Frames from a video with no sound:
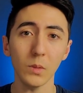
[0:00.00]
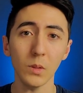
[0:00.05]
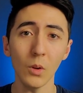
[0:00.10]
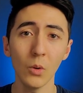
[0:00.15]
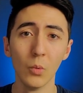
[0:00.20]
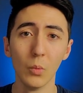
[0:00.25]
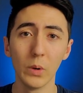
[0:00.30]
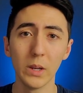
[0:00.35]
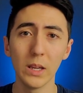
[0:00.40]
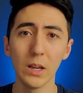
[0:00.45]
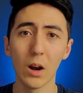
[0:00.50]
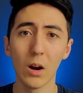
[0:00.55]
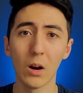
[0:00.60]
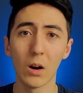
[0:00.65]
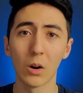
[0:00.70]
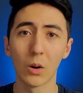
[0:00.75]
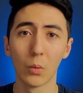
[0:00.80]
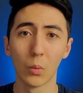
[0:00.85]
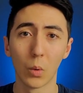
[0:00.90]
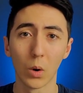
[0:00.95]
we
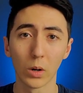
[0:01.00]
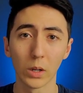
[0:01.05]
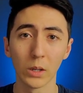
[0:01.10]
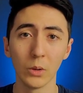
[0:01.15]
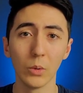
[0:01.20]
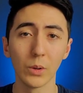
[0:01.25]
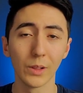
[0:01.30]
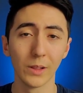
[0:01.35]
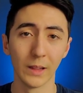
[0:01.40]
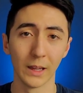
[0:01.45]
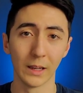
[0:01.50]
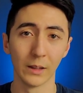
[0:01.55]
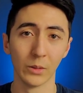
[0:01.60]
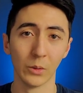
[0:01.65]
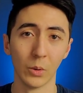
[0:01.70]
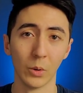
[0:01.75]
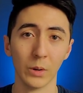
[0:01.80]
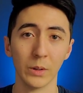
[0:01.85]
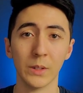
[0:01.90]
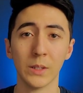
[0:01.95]
are working with
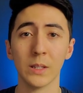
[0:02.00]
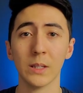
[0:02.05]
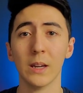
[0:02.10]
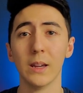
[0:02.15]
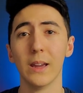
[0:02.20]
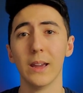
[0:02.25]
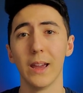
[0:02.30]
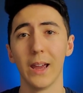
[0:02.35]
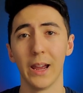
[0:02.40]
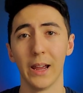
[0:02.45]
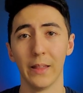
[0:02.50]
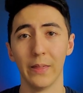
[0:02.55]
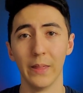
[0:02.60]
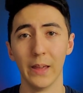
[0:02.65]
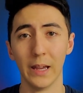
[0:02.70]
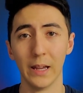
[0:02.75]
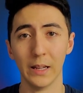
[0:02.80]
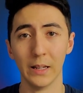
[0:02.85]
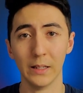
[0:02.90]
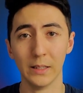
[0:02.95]
landlords and
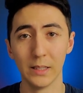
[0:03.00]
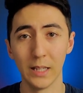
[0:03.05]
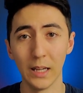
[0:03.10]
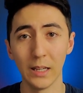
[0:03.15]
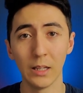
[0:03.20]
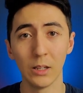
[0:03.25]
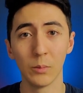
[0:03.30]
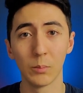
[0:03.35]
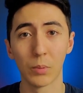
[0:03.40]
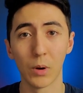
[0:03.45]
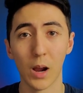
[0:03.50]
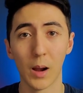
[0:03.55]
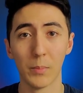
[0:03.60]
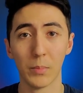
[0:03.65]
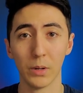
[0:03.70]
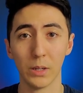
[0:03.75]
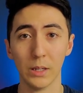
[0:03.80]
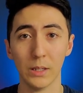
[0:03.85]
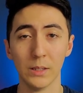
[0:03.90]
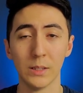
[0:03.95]
then taking
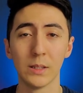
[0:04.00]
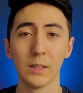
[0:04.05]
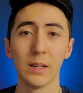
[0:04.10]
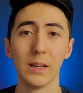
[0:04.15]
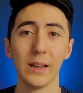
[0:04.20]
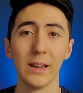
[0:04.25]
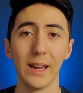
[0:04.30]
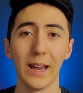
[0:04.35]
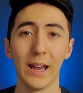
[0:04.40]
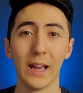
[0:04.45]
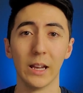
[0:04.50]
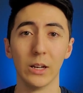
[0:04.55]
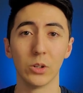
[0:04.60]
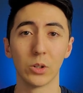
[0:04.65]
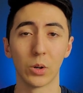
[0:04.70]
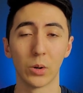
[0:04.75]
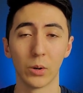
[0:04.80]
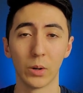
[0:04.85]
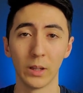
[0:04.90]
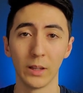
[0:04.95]
properties and
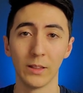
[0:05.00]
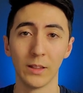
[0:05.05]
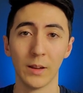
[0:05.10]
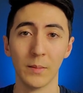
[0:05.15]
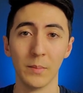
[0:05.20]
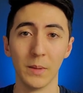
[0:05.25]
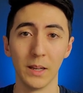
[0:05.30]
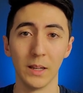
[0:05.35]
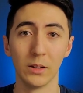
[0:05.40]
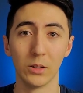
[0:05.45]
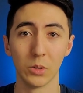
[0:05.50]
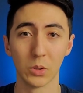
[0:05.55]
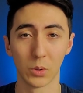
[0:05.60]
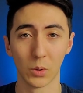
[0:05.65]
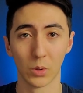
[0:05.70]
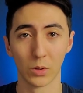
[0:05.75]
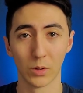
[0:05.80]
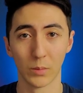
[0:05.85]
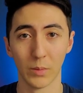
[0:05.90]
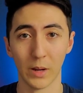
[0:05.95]
turning them into
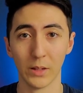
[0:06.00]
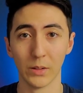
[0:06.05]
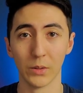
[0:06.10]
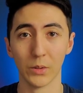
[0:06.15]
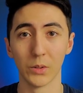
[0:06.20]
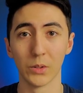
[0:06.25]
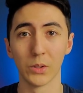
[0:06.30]
short-term rentals.